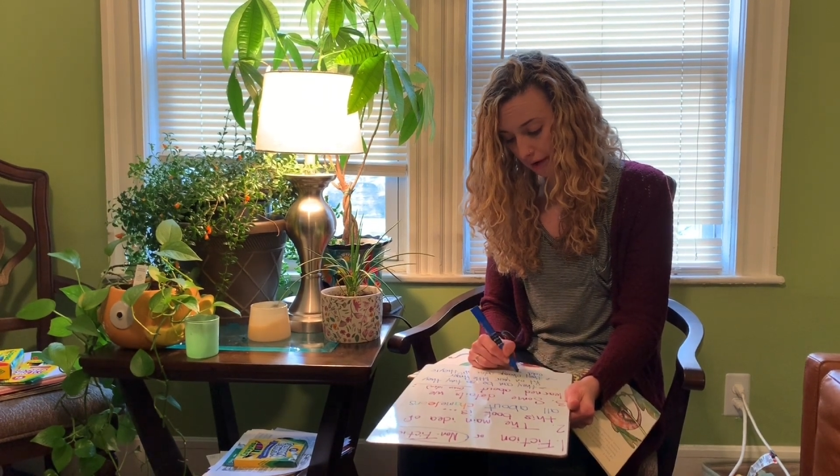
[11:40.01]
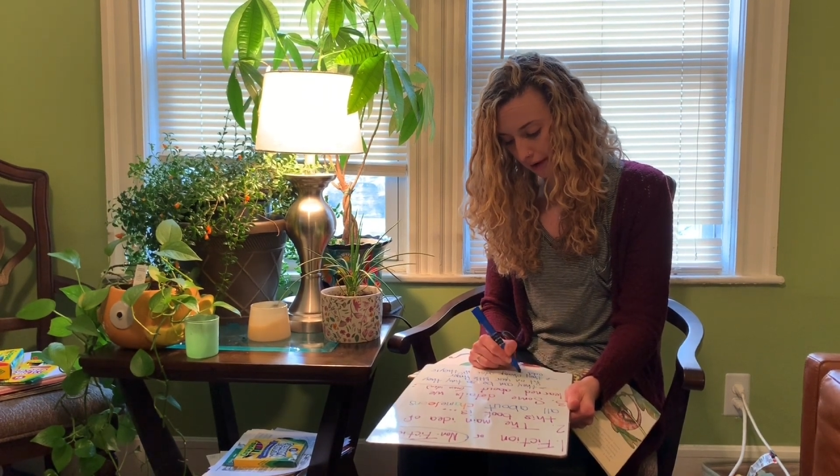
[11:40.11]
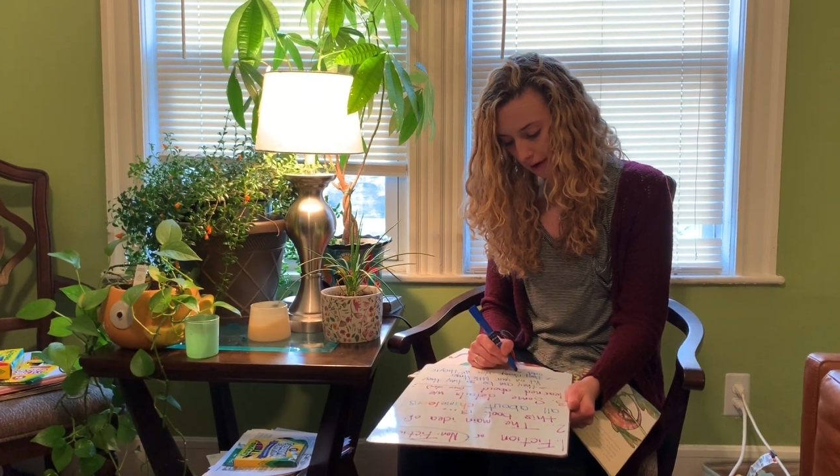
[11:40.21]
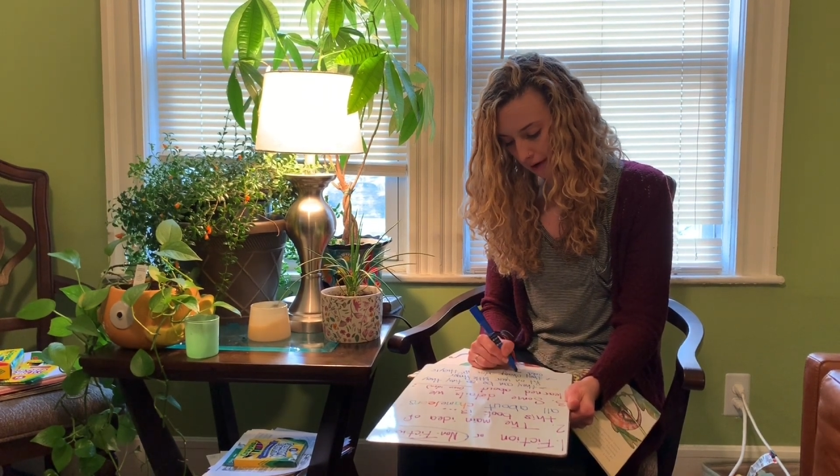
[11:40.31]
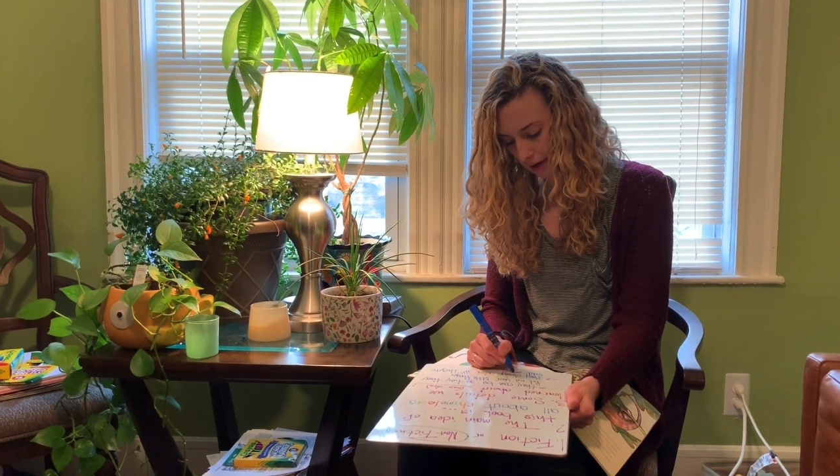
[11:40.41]

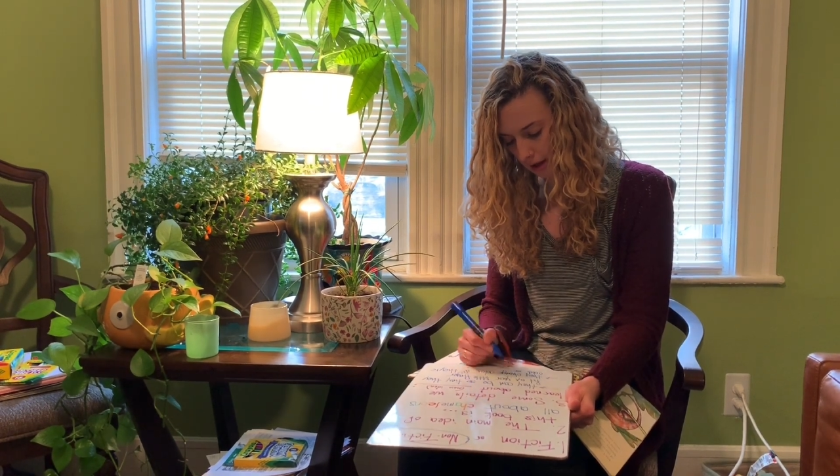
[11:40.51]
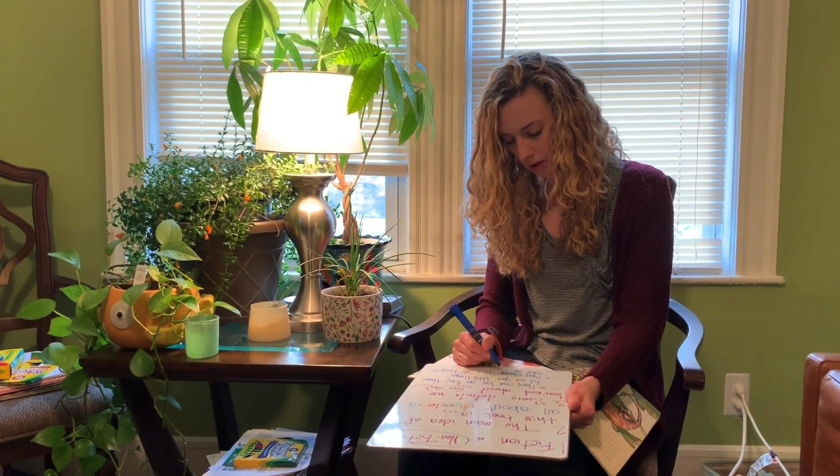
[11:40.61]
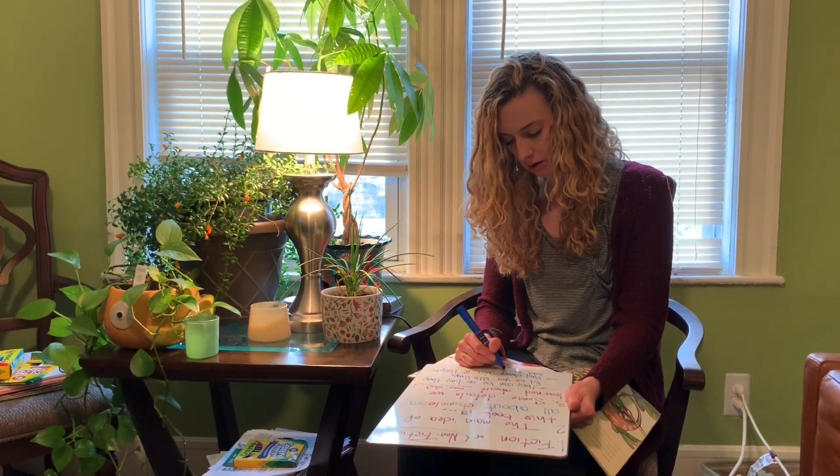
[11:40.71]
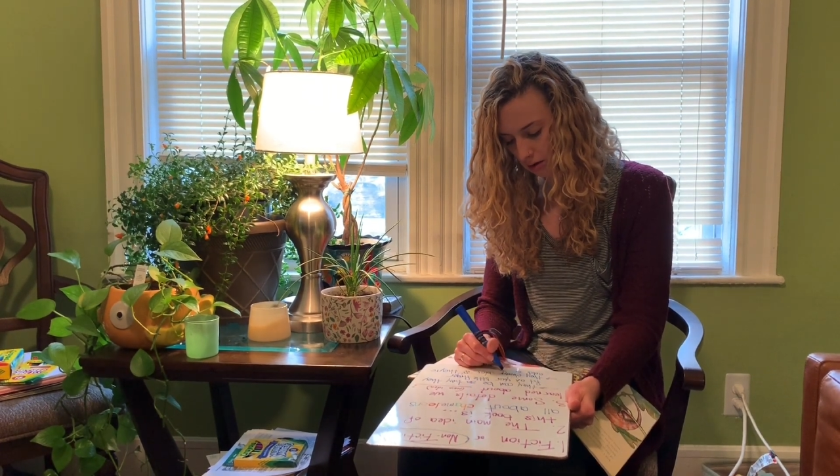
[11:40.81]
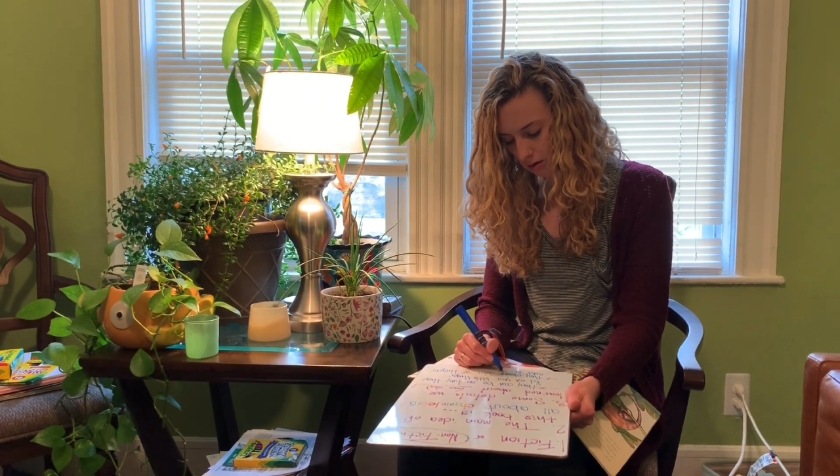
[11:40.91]
hot.
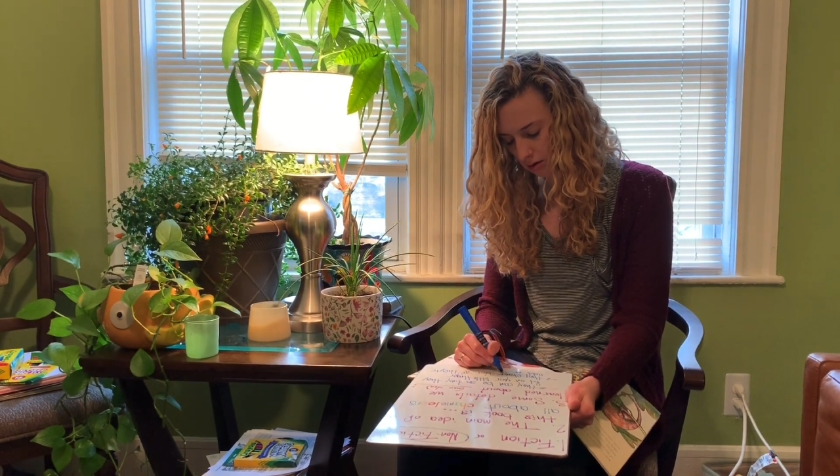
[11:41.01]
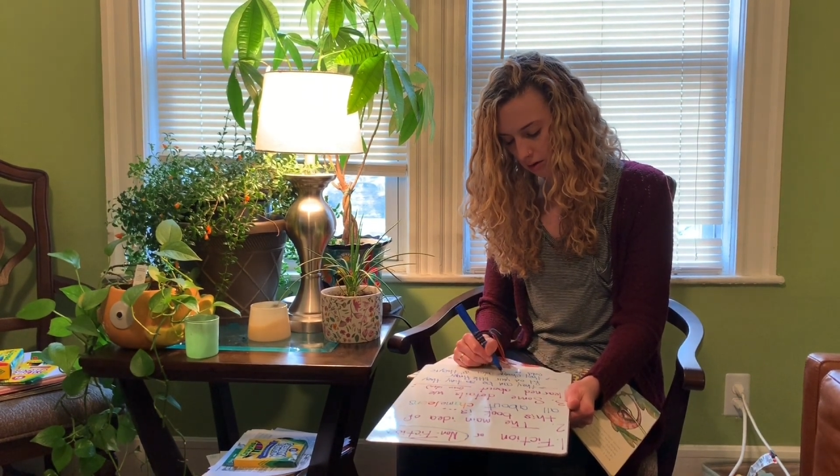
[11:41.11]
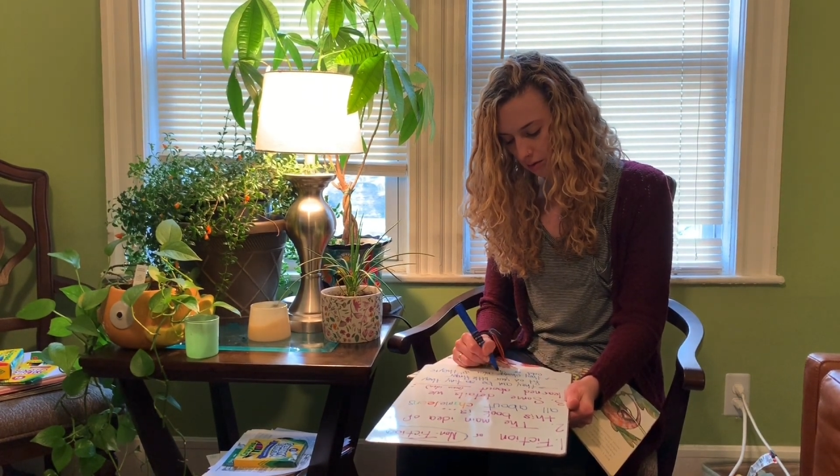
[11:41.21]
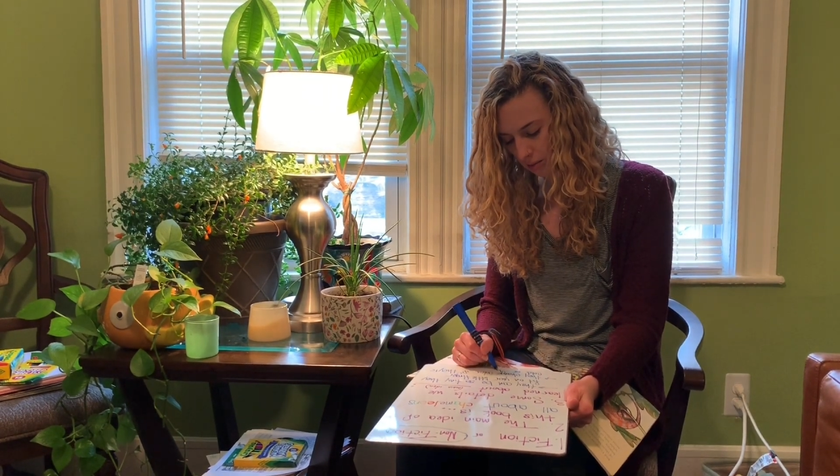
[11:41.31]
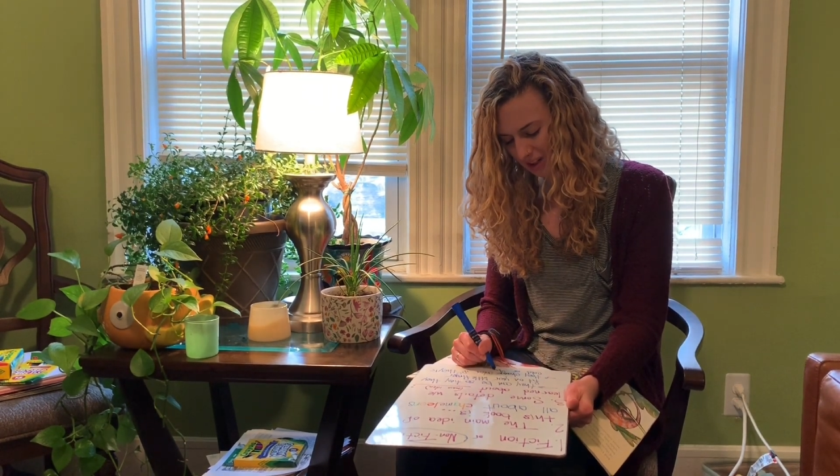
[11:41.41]

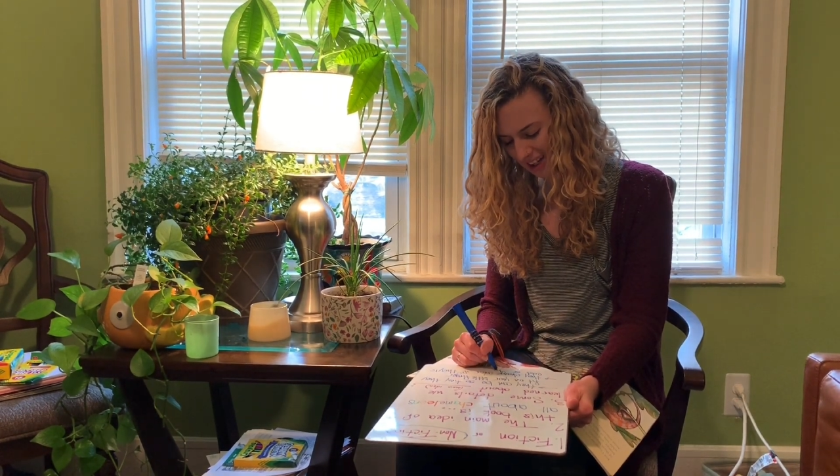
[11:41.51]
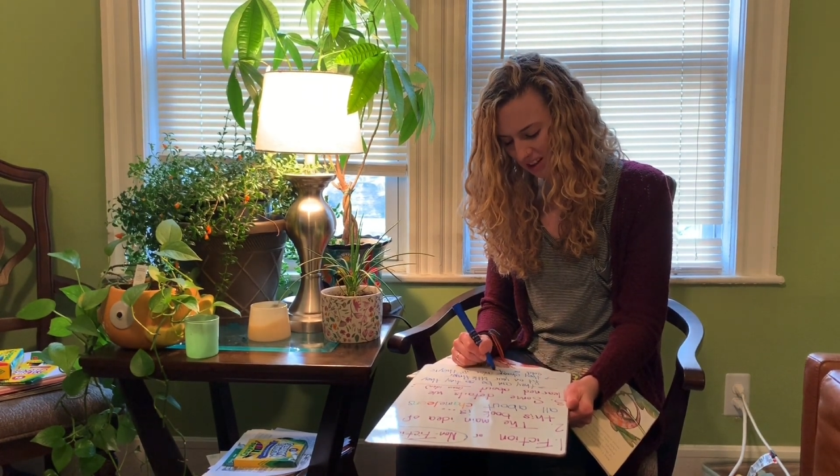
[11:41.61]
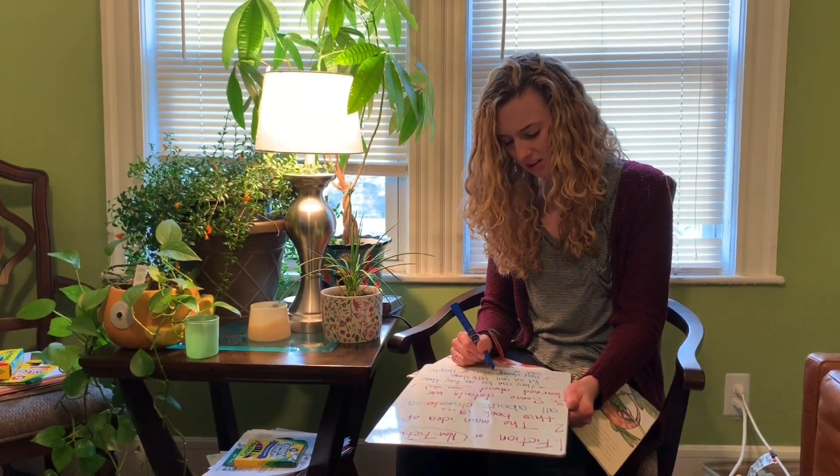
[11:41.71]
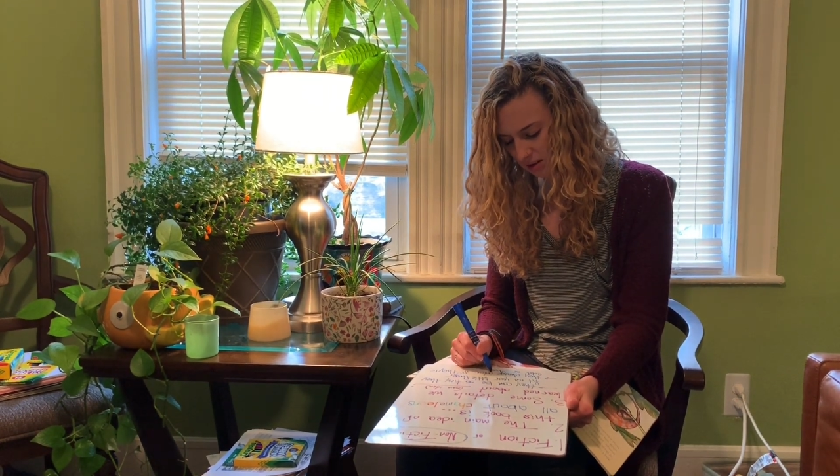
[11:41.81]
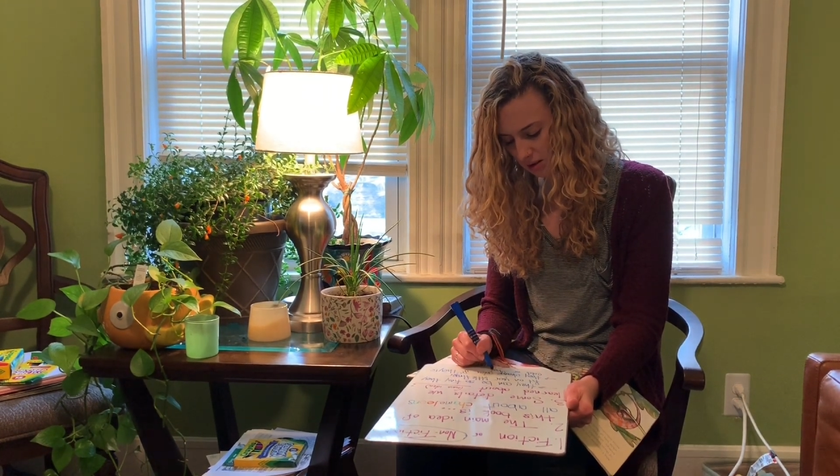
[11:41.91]
What
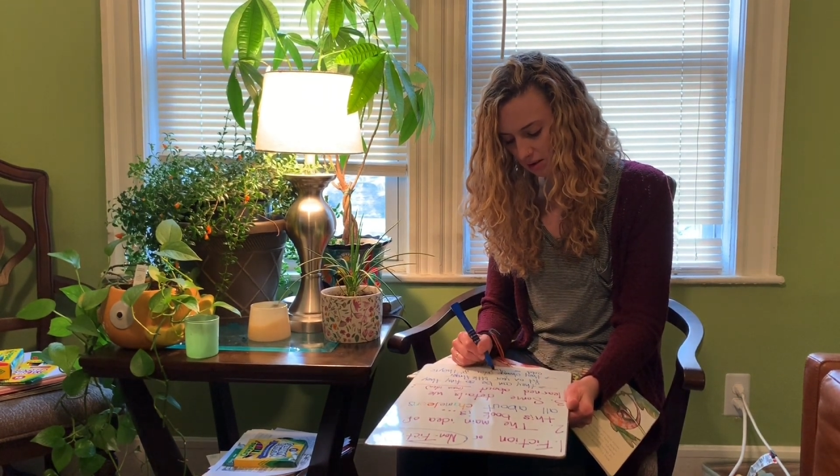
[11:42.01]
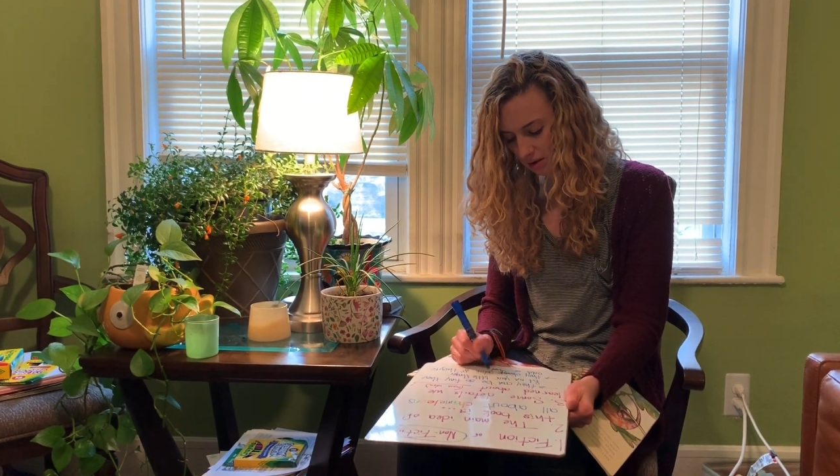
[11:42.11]
else?